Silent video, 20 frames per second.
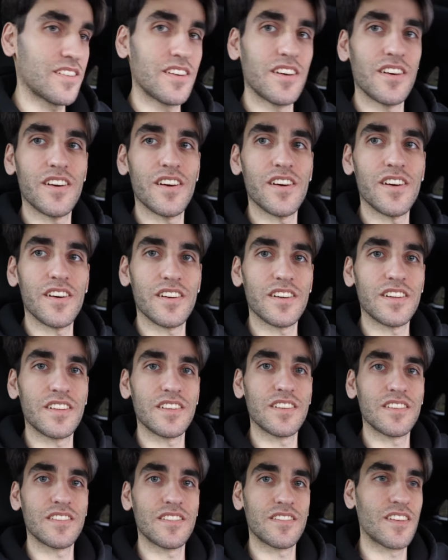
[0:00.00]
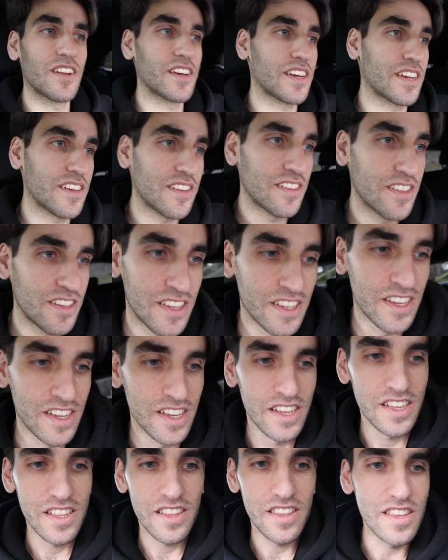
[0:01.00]
in like
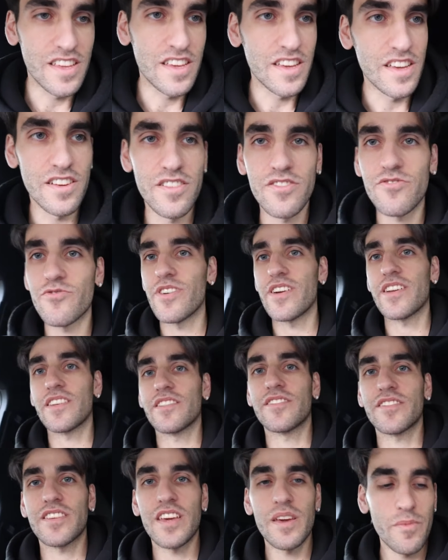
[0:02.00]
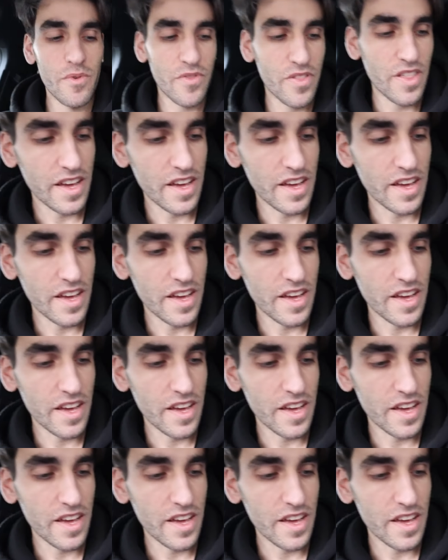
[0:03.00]
the grand scheme of